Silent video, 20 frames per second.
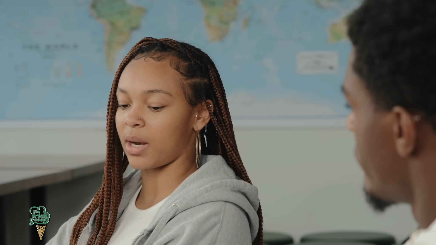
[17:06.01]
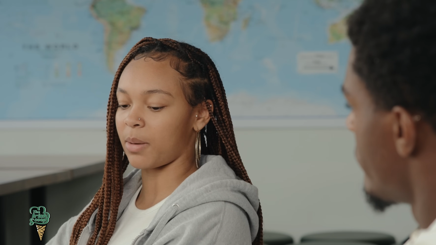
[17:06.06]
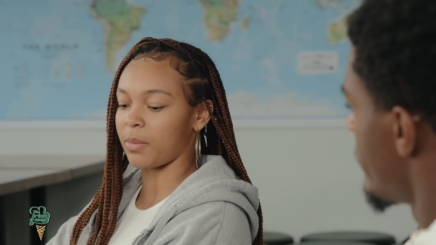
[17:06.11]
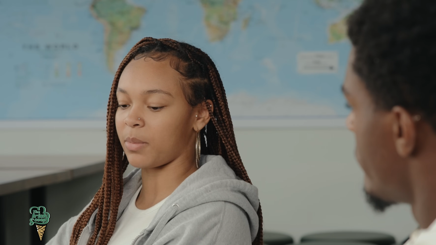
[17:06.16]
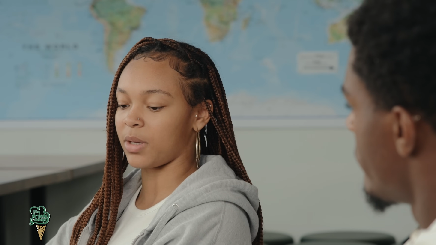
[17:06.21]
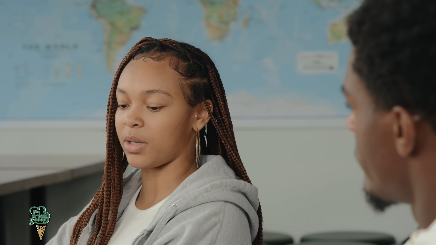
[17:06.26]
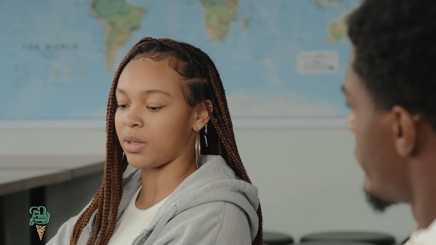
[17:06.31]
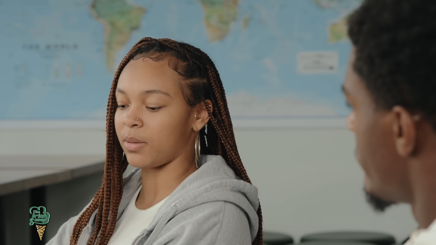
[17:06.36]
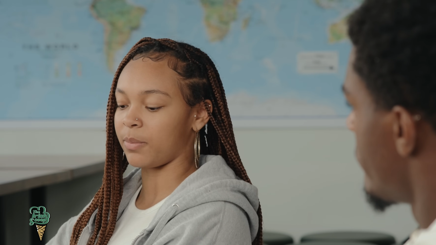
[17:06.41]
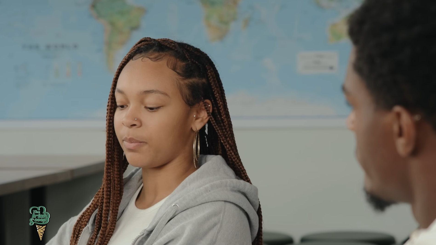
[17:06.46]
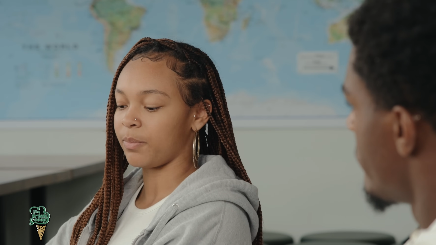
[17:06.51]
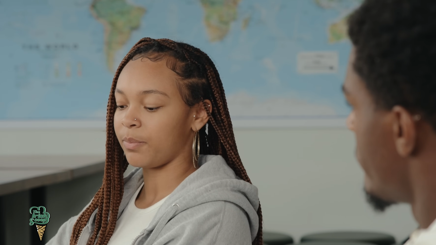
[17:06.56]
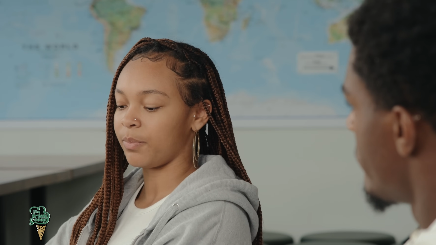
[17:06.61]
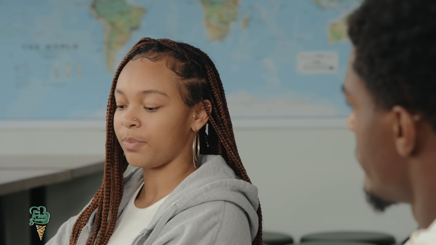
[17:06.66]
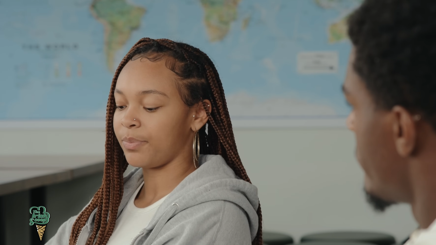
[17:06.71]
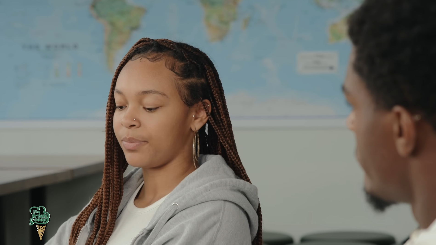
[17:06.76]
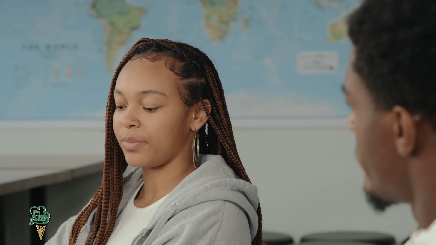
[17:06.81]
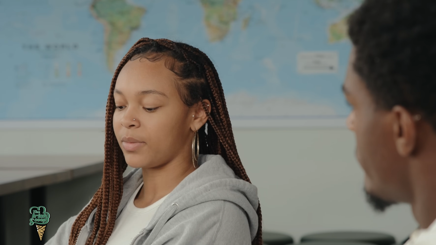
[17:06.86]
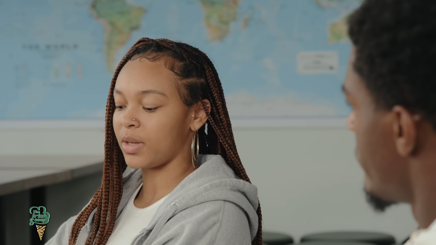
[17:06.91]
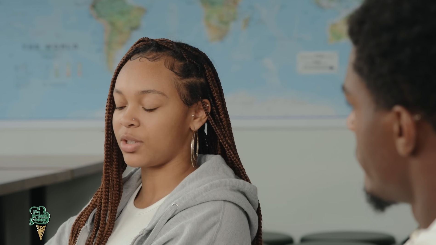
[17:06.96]

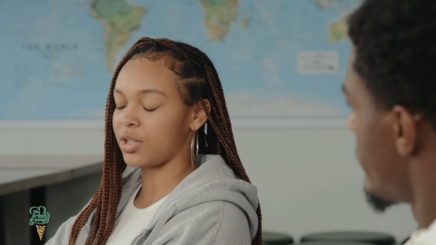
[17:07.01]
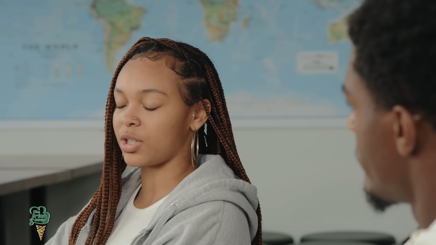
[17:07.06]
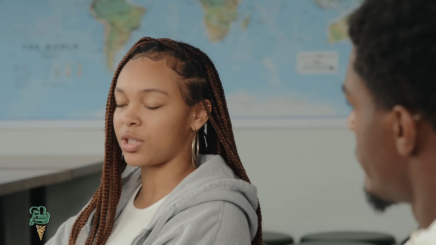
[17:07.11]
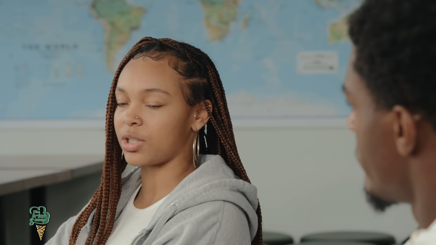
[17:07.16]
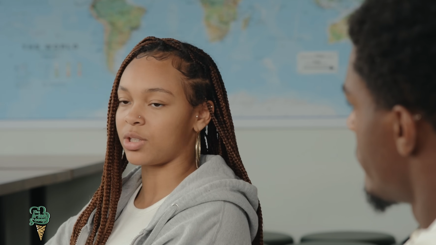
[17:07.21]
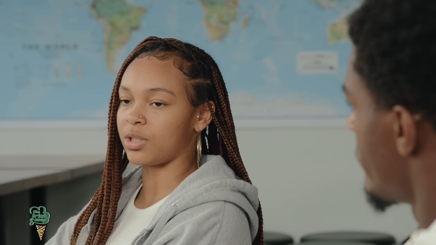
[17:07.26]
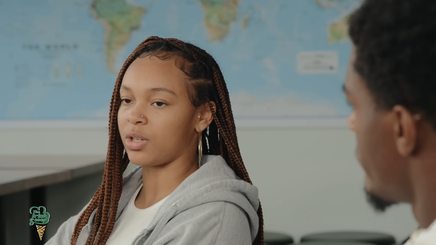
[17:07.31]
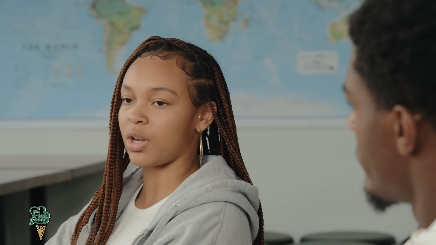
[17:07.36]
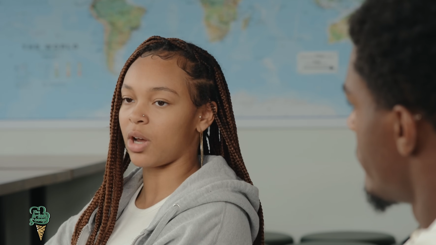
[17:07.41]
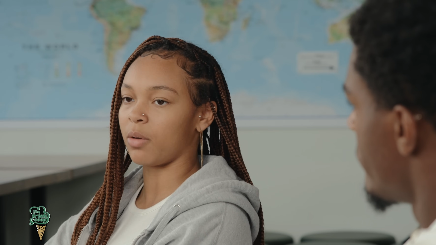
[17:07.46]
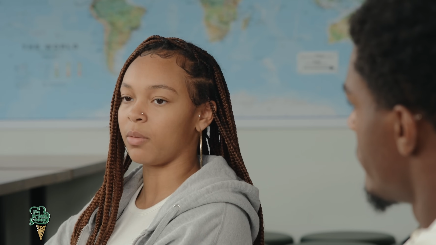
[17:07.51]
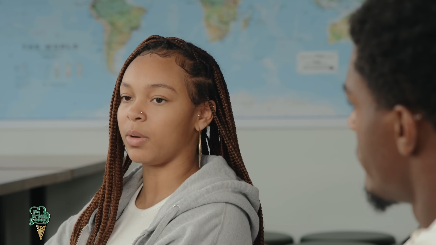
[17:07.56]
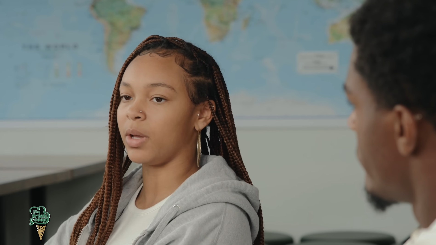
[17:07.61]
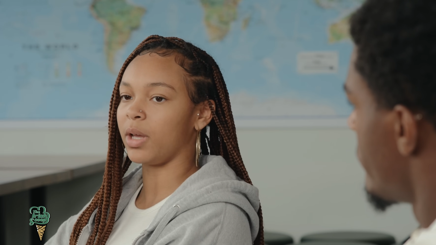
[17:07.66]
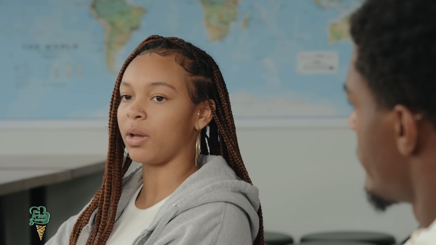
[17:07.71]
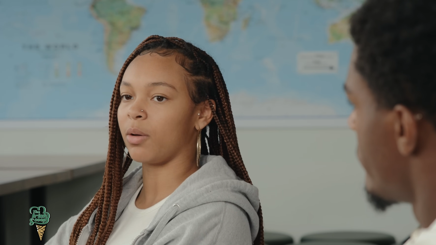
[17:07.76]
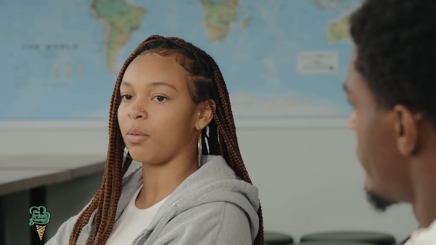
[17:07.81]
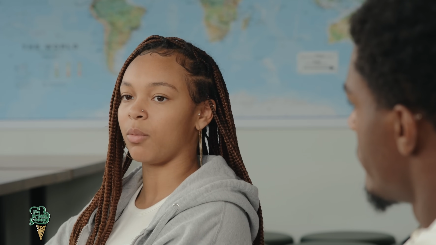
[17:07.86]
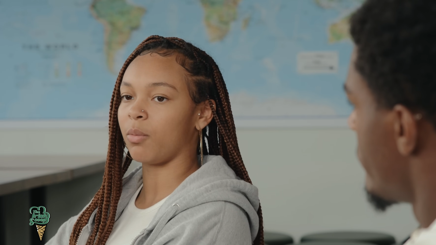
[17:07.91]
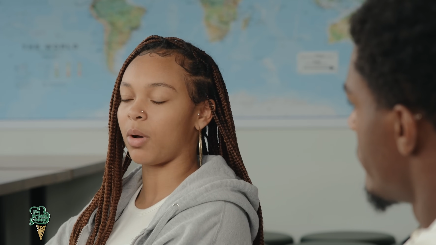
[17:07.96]
and just
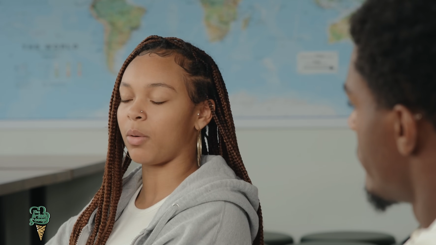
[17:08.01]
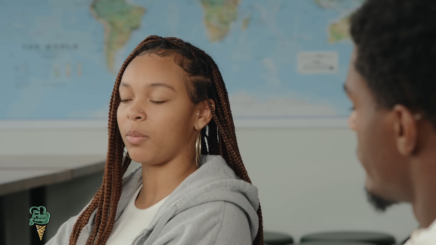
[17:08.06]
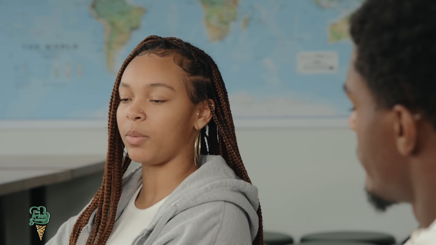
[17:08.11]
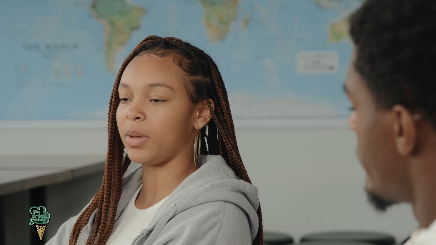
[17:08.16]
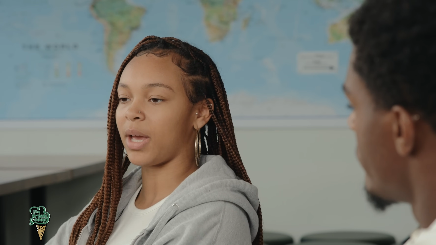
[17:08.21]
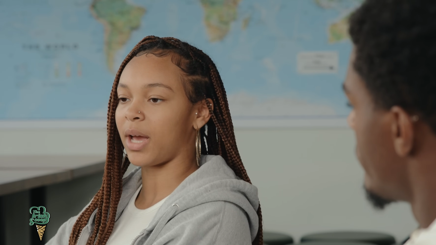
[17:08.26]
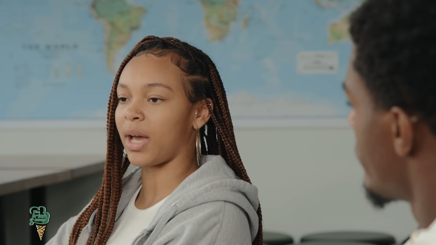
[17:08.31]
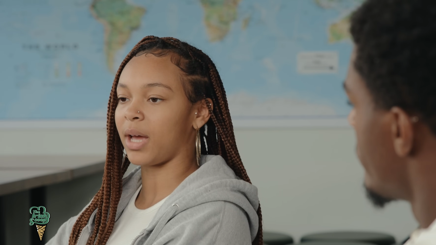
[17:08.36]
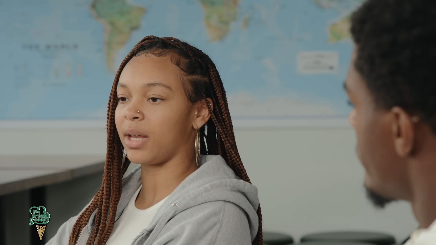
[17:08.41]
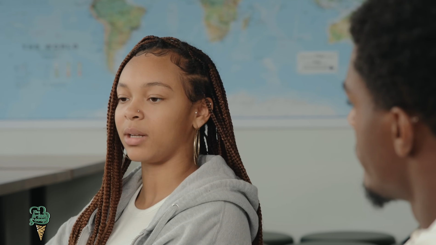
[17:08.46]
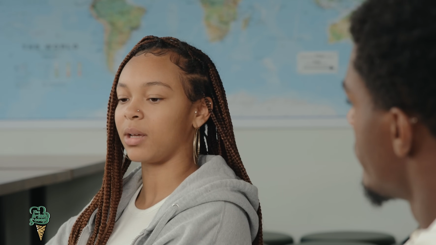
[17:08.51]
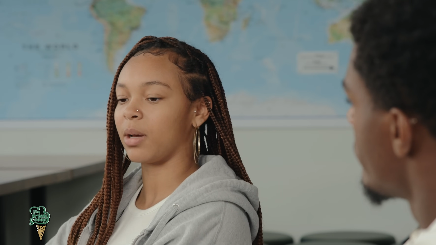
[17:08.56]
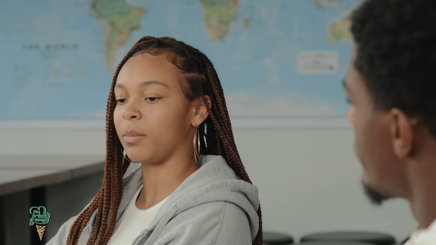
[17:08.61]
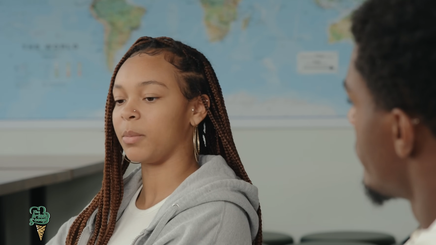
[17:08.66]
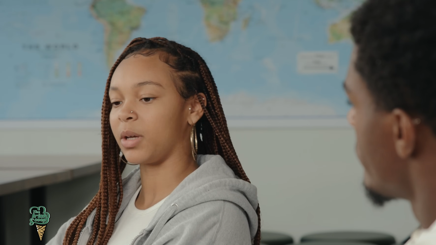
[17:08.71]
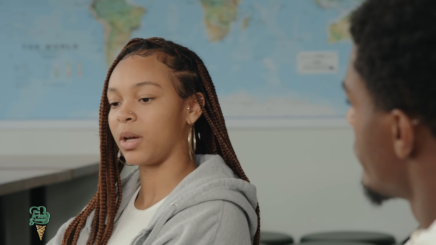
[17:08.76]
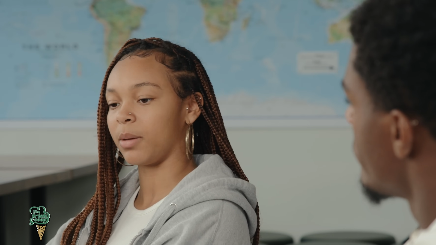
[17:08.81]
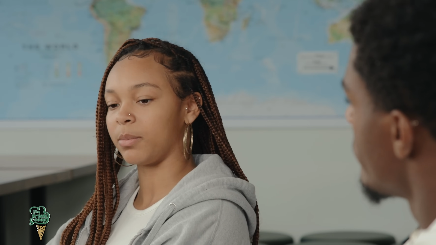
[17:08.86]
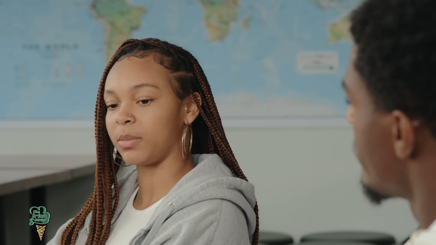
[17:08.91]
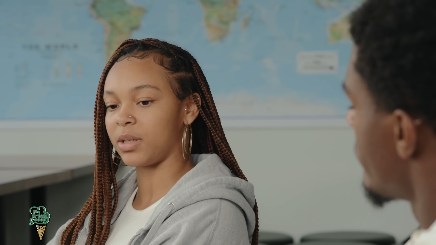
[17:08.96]
knowing what we had
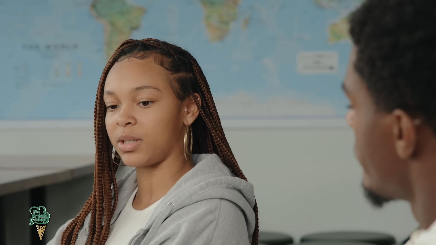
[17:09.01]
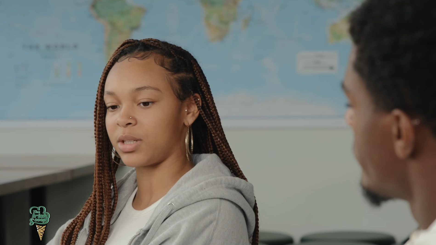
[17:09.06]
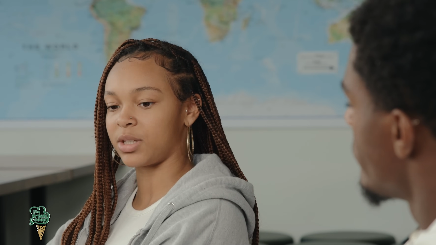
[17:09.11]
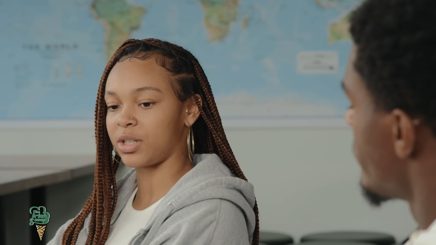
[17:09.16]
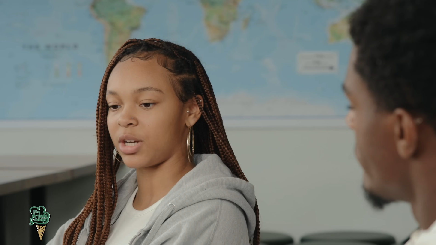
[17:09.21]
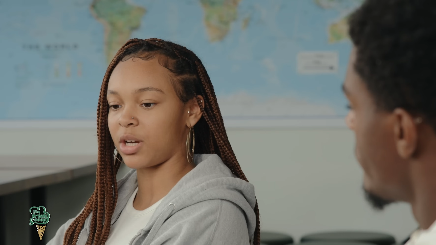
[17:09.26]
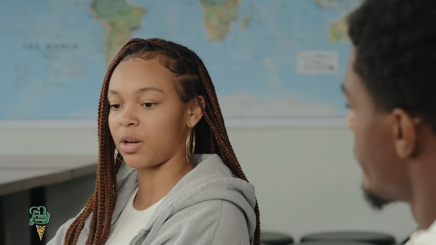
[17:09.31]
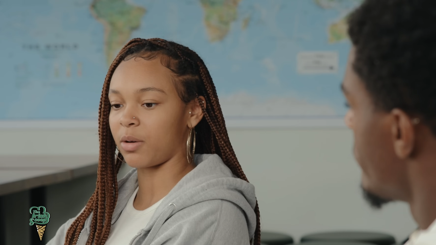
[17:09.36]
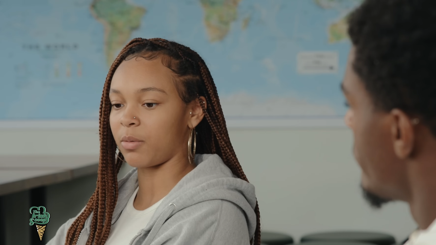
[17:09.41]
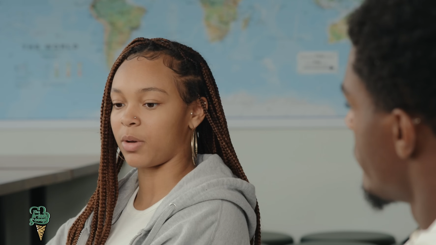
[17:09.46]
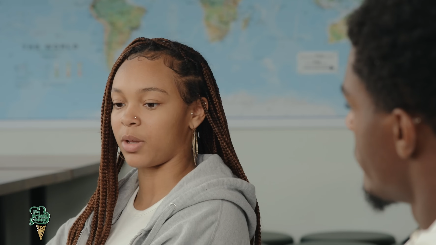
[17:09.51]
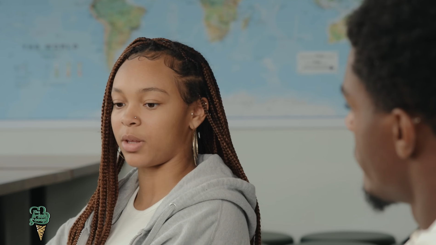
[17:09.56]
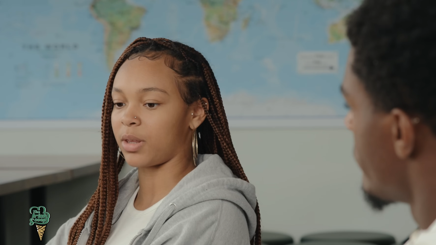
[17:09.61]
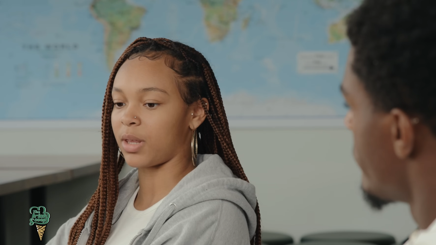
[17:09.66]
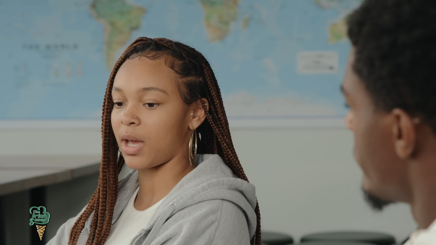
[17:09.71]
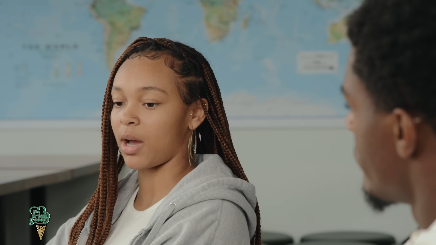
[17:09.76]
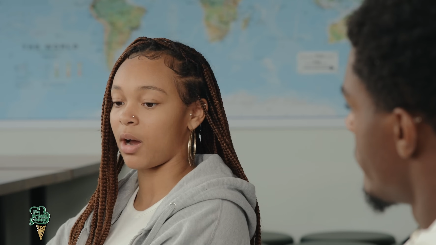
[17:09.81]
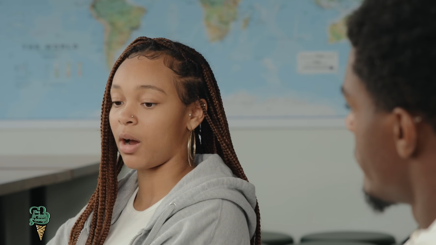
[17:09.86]
coming up this year with